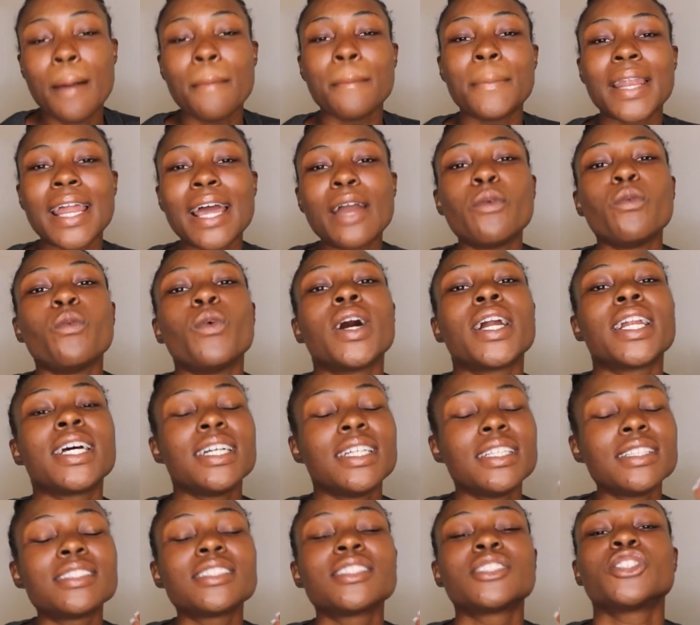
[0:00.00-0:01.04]
but I
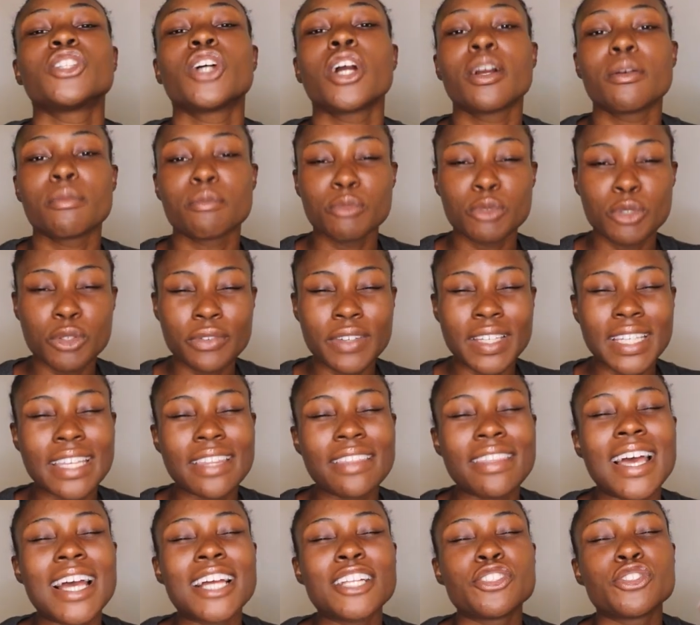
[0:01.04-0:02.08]
wanna start moving in
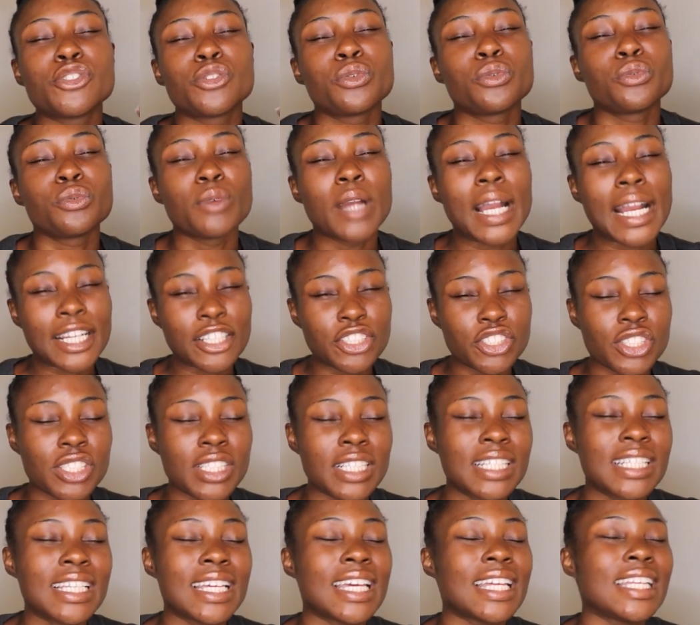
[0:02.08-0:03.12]
that
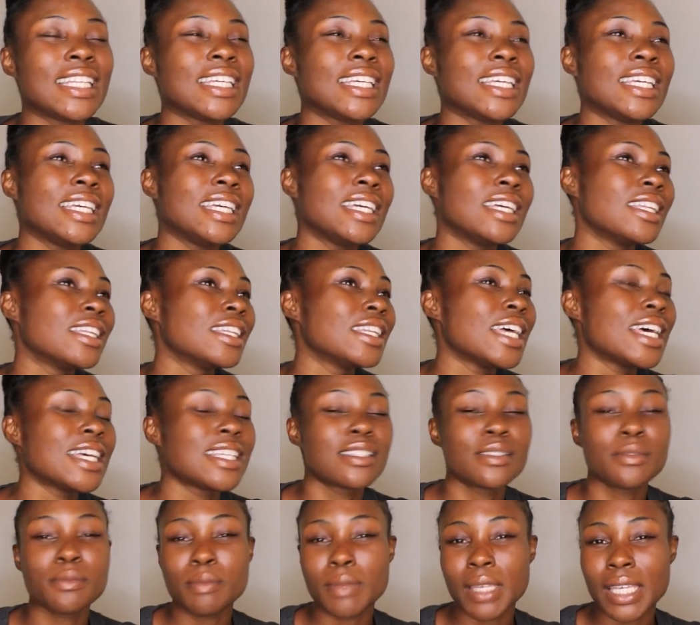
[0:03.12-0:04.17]
direction and eat
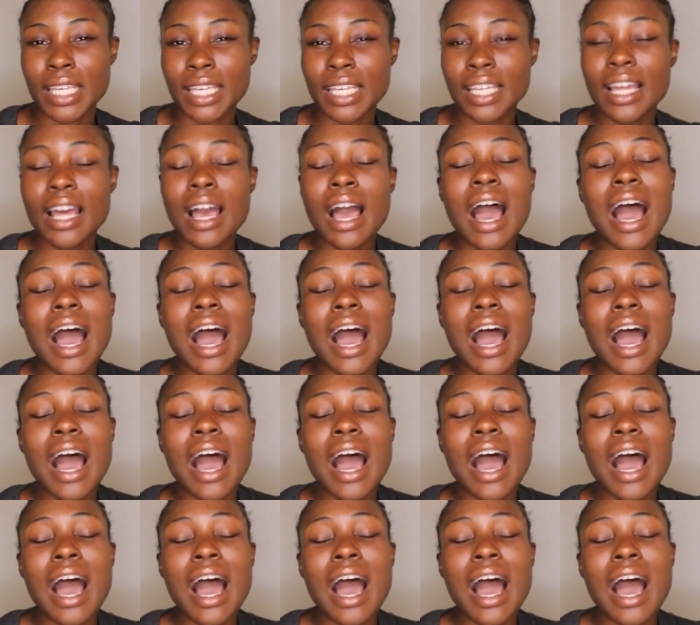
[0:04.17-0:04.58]
less meat.